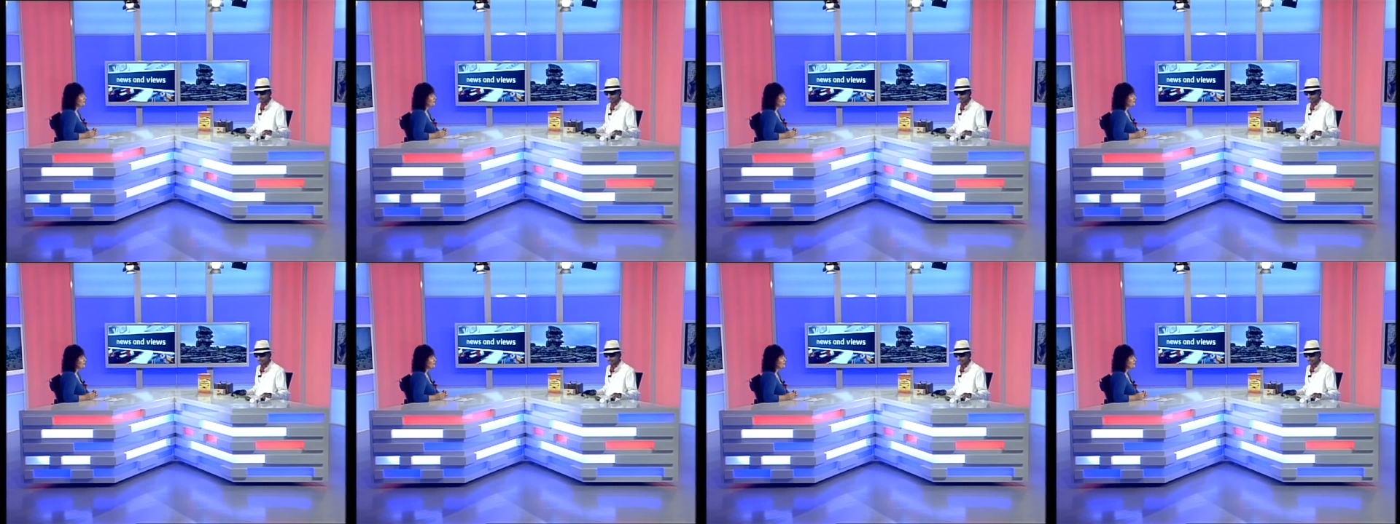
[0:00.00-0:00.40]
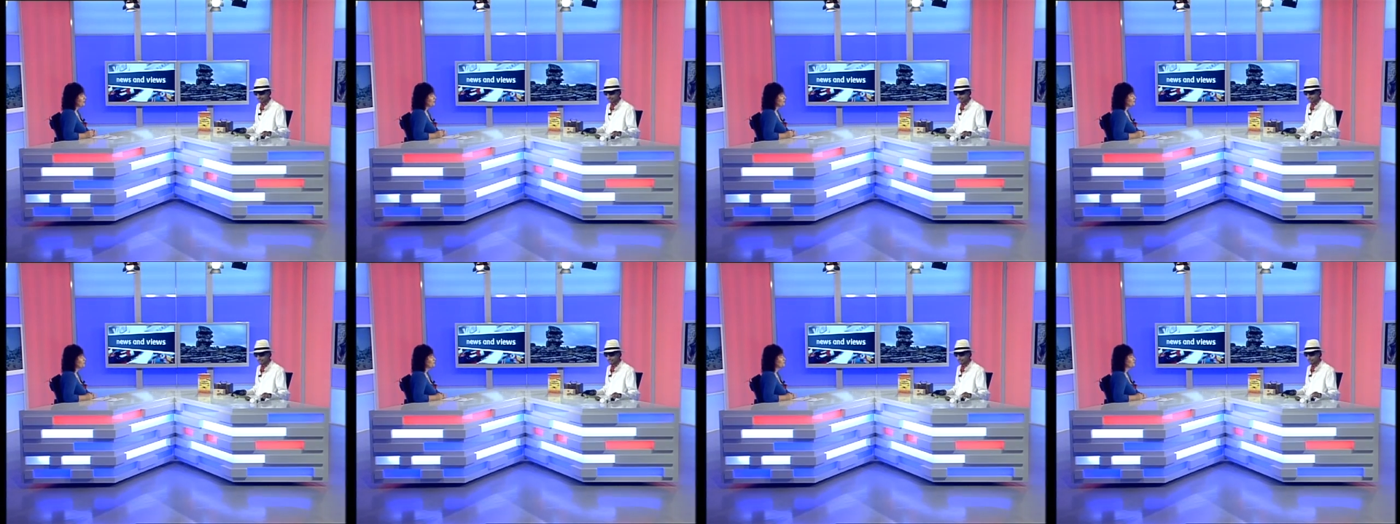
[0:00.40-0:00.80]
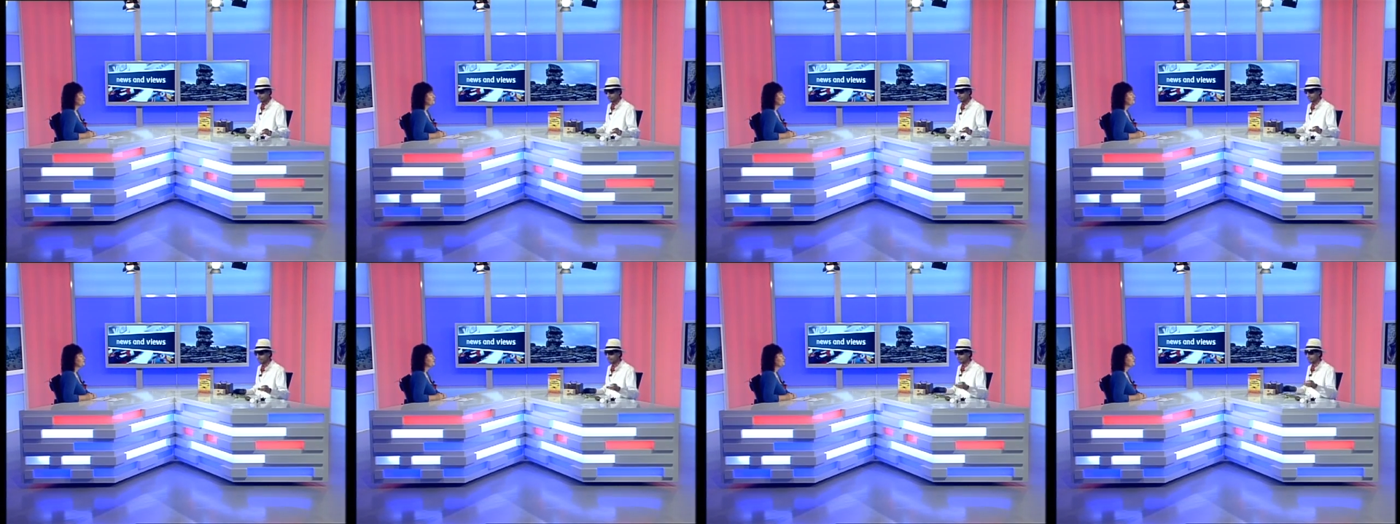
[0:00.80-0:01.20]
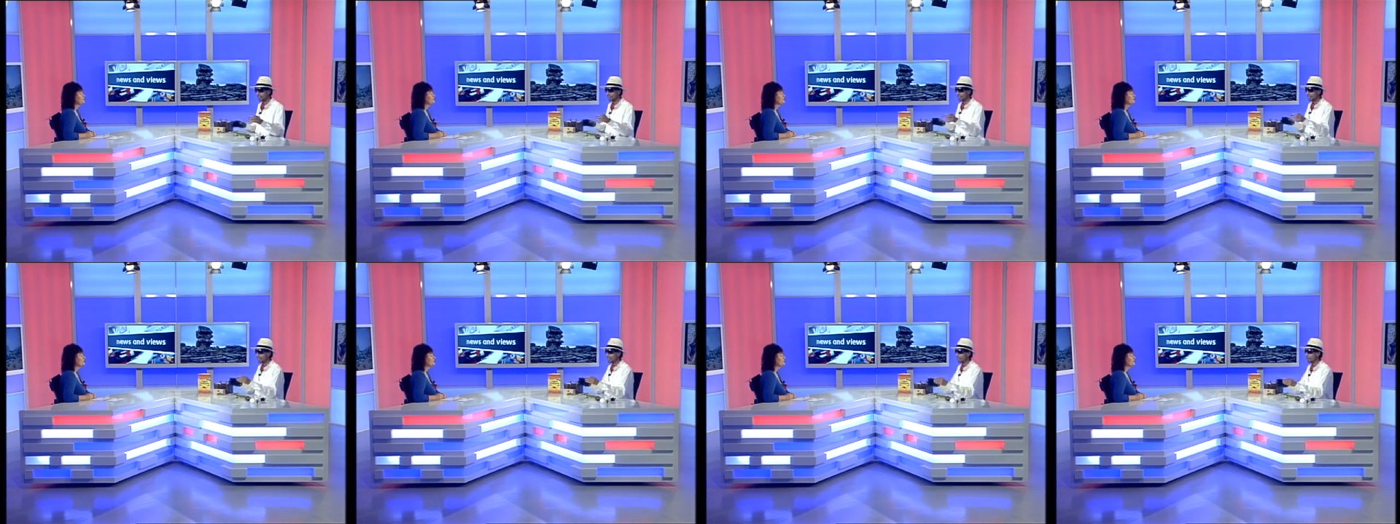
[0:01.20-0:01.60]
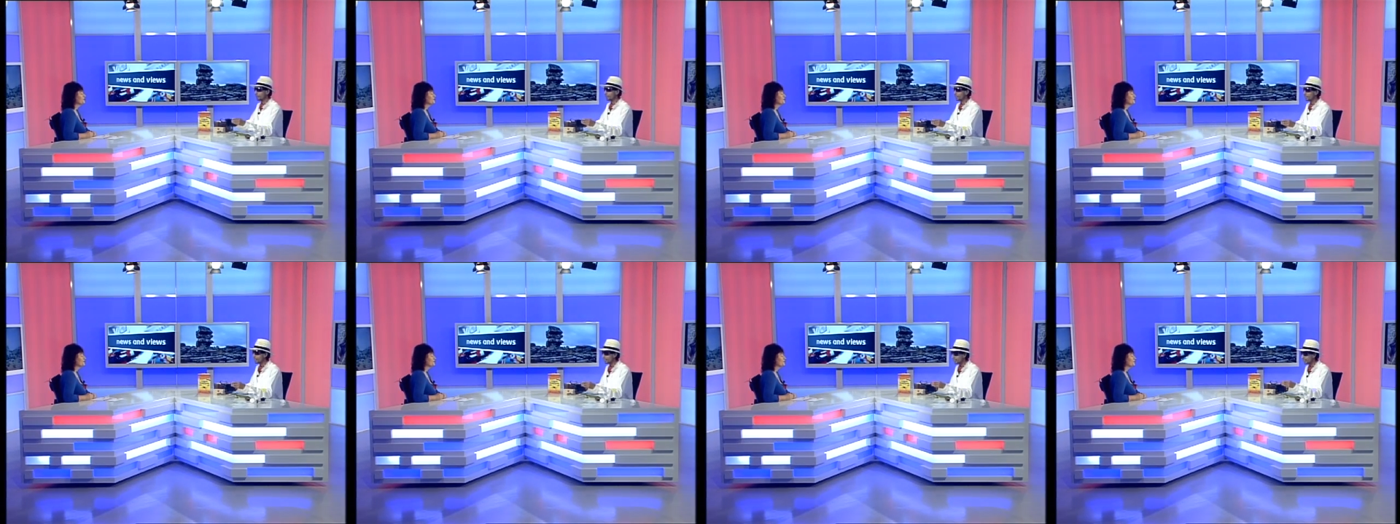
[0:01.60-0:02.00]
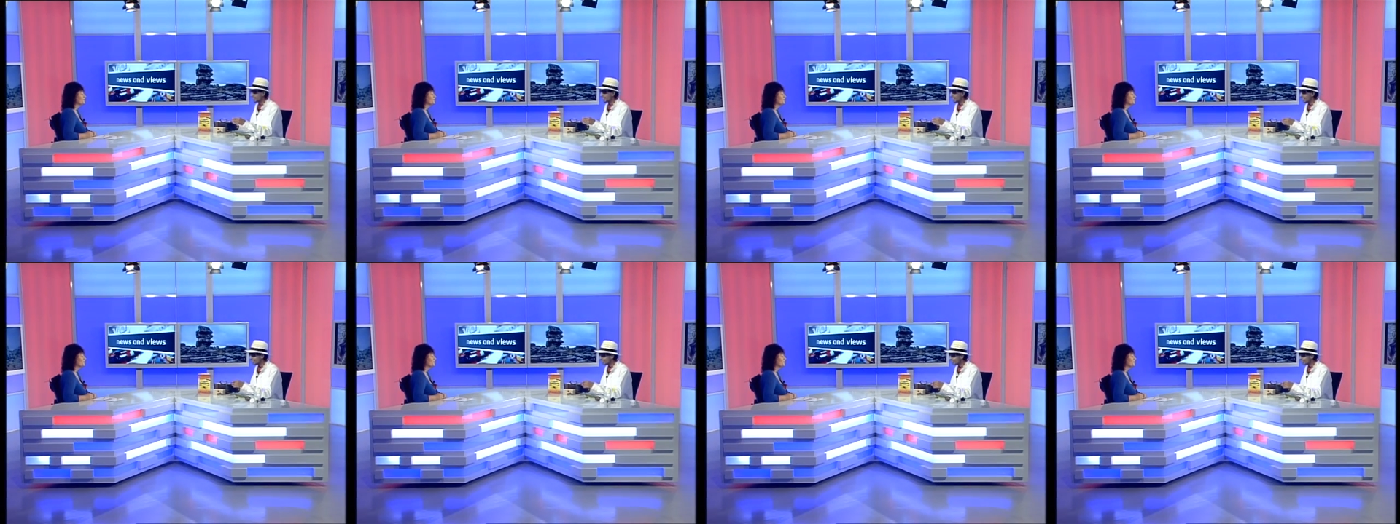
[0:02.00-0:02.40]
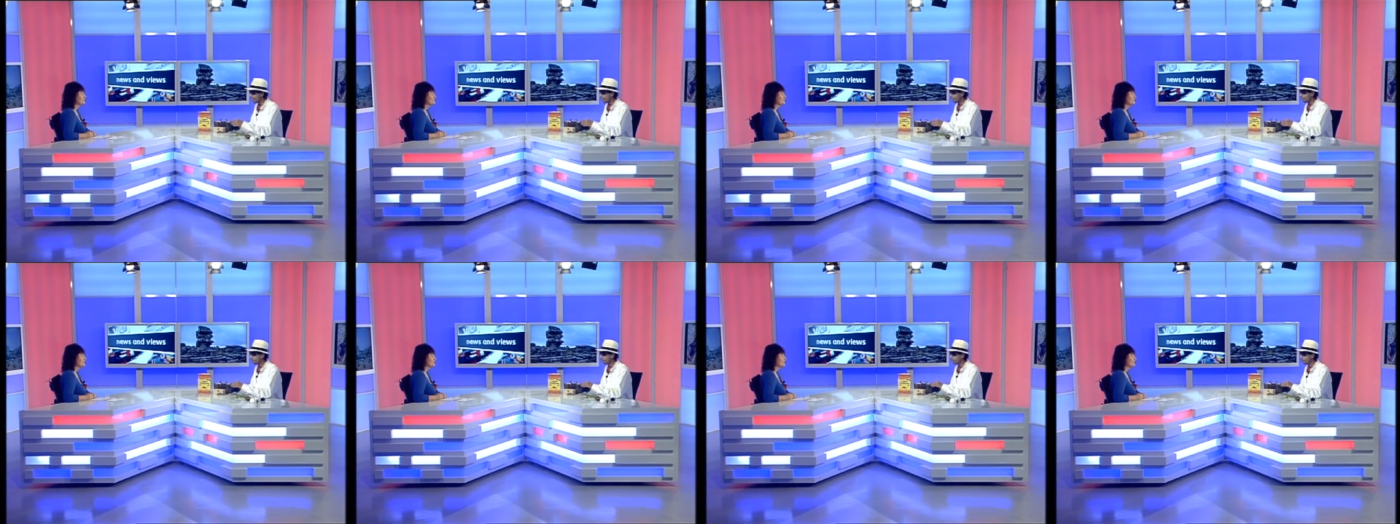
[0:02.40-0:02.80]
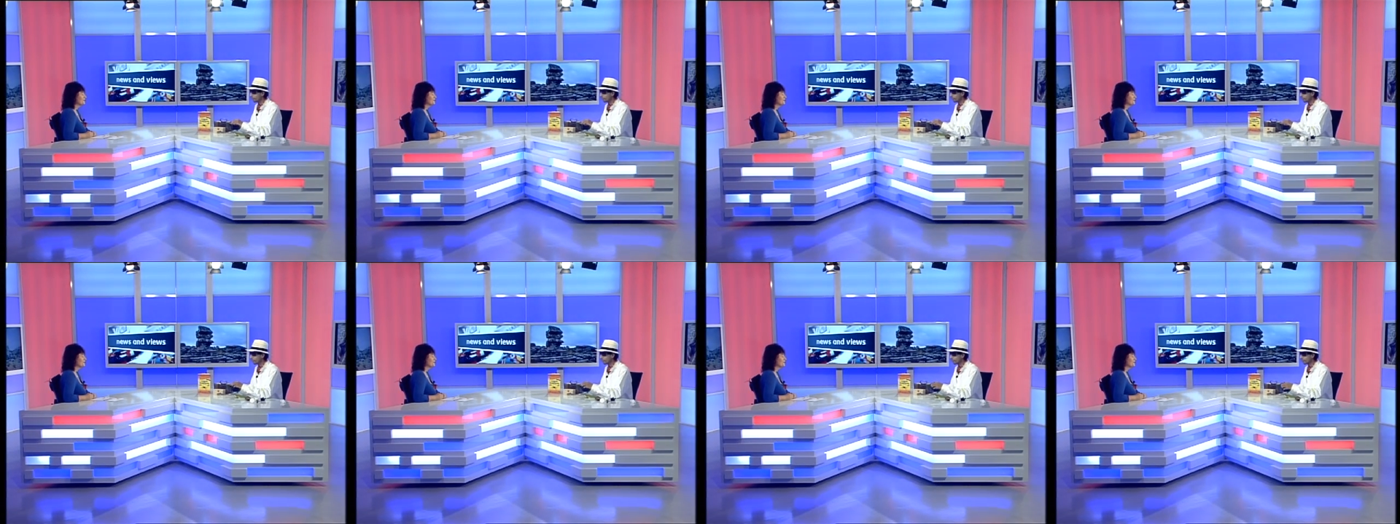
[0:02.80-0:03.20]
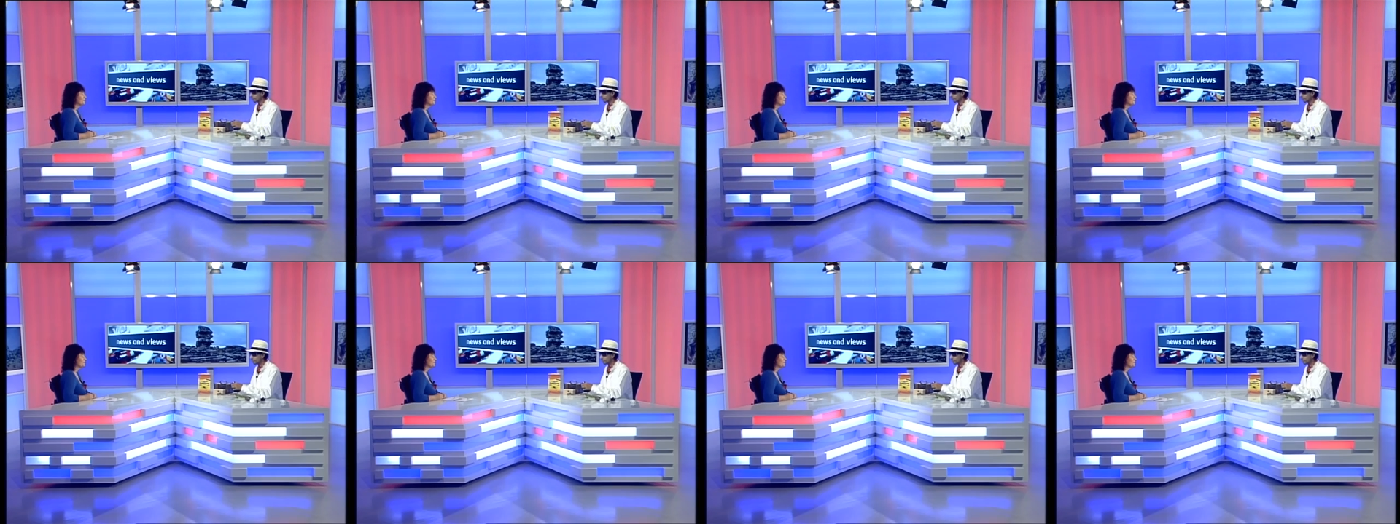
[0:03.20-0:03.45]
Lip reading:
(no speaker visible)